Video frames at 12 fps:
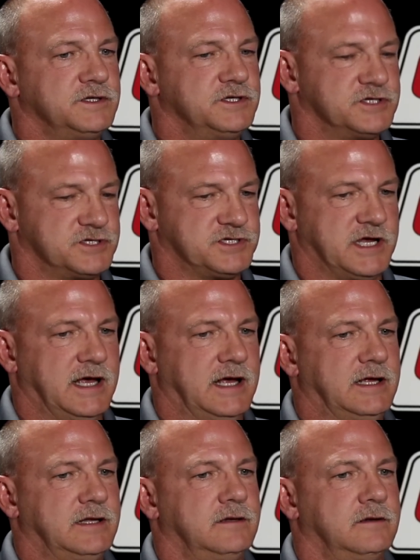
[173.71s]

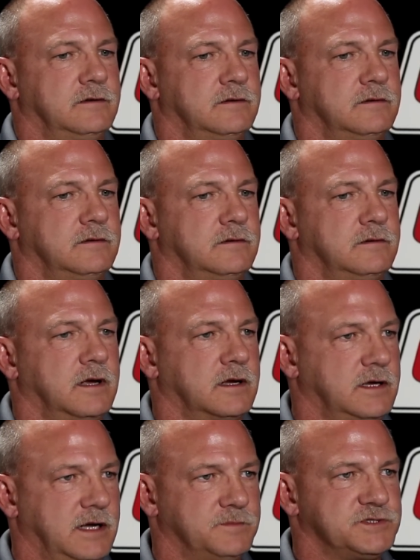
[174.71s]
design a
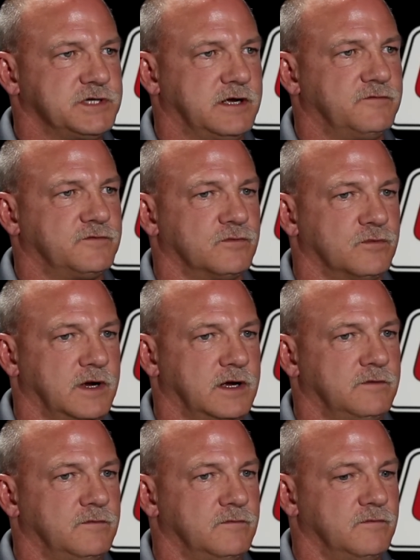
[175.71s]
camshaft
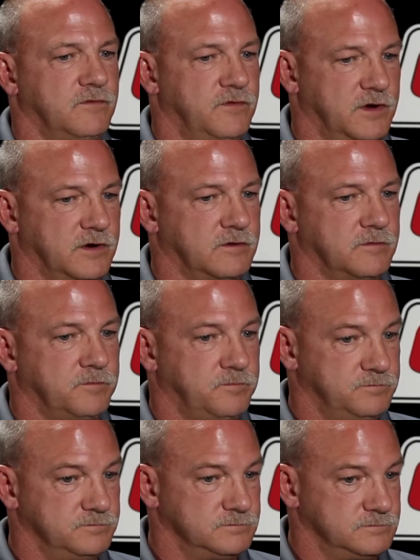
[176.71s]
around their
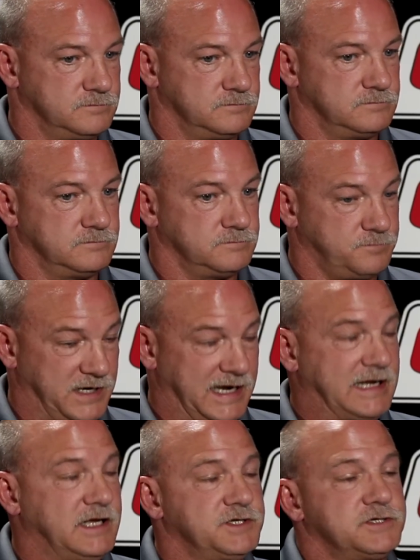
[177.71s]

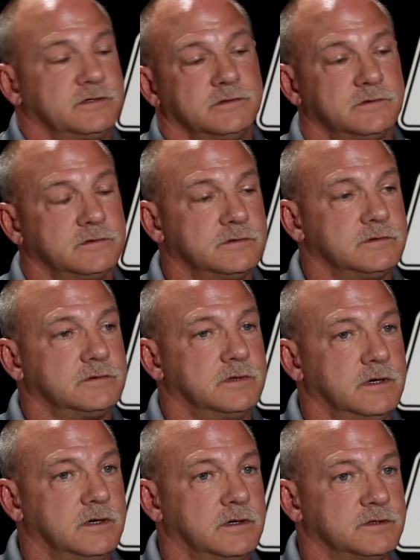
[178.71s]
package
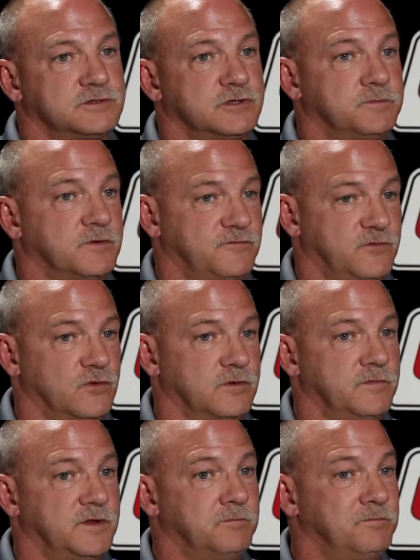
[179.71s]
to
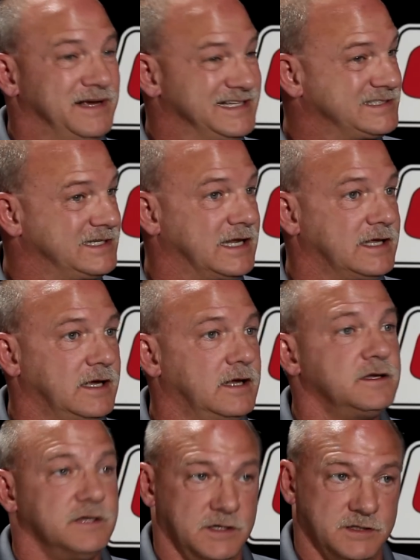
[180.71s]
perform the best that it
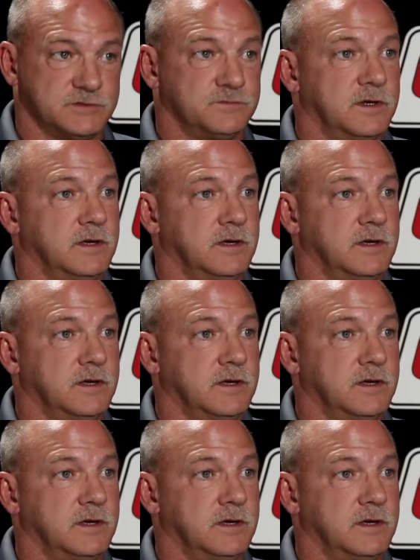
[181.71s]
can? Yes, we